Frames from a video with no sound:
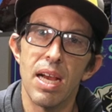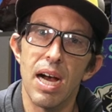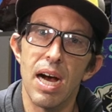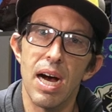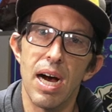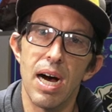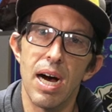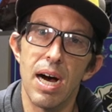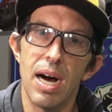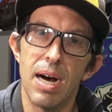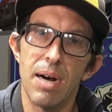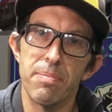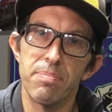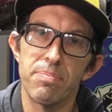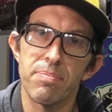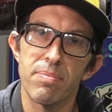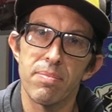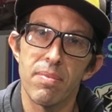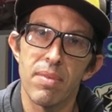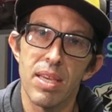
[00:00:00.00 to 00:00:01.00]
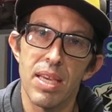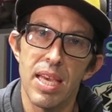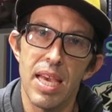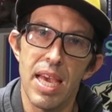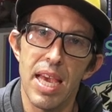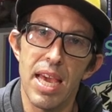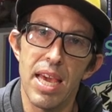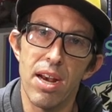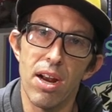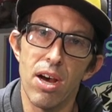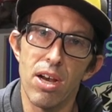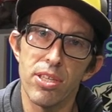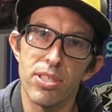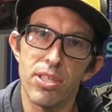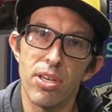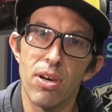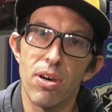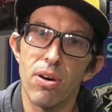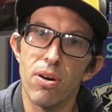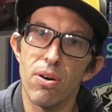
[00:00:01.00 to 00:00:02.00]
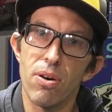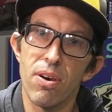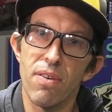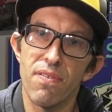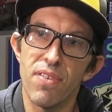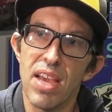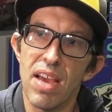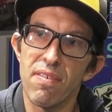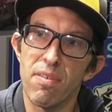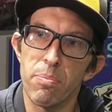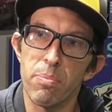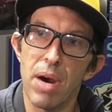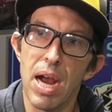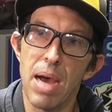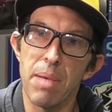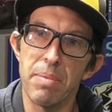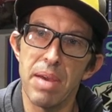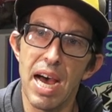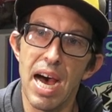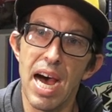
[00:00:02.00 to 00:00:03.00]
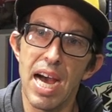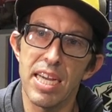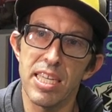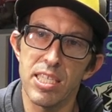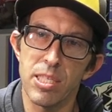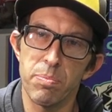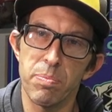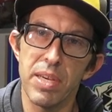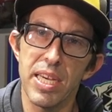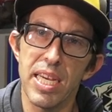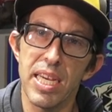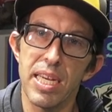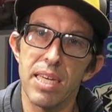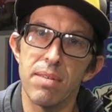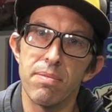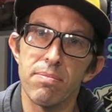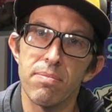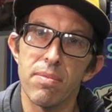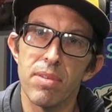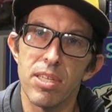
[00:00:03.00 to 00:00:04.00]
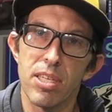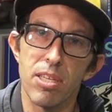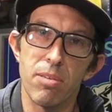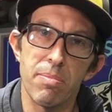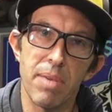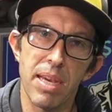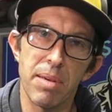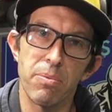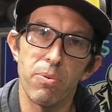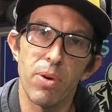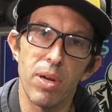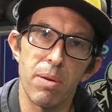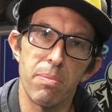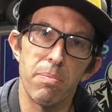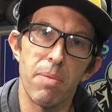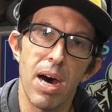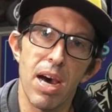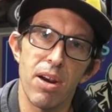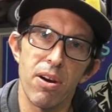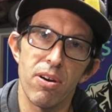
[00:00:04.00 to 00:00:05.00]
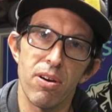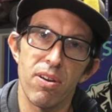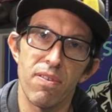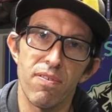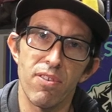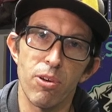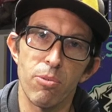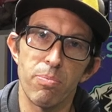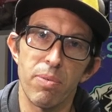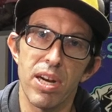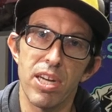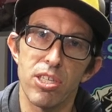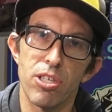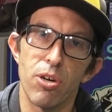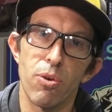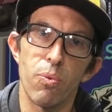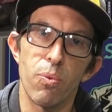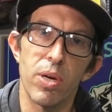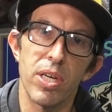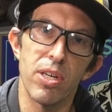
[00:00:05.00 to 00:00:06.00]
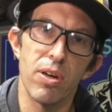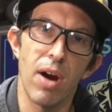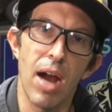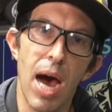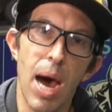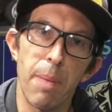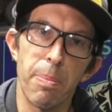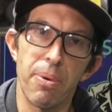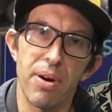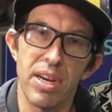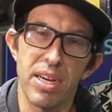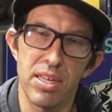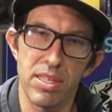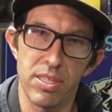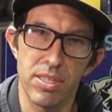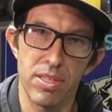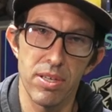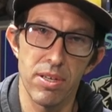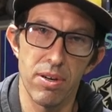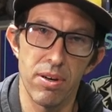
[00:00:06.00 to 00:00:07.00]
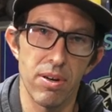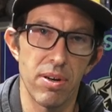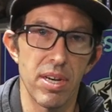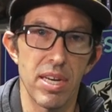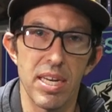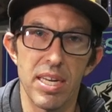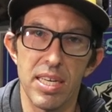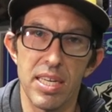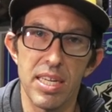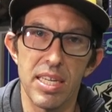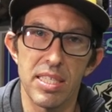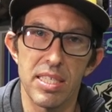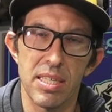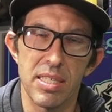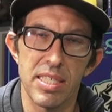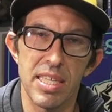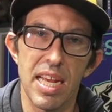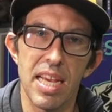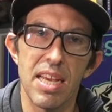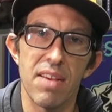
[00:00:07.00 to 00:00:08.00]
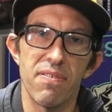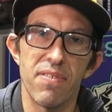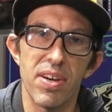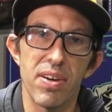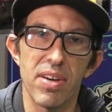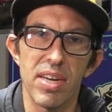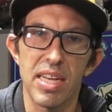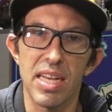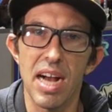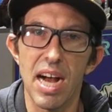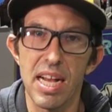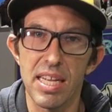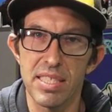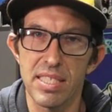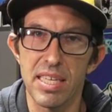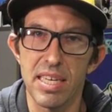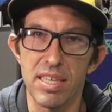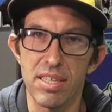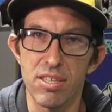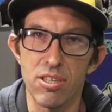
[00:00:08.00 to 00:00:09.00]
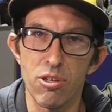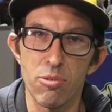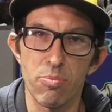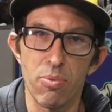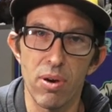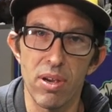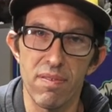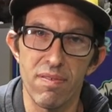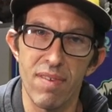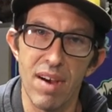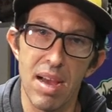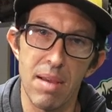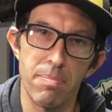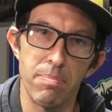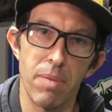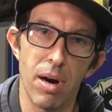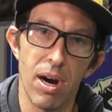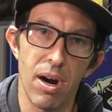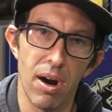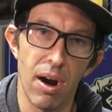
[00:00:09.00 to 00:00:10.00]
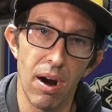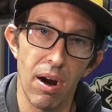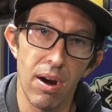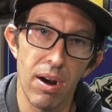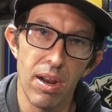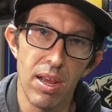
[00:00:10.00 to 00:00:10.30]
Um, and also, if you have a problem at high speed, you may want to monitor the fuel pressure when you're operating the scooter, and it needs to stay a very constant 2.5 bar.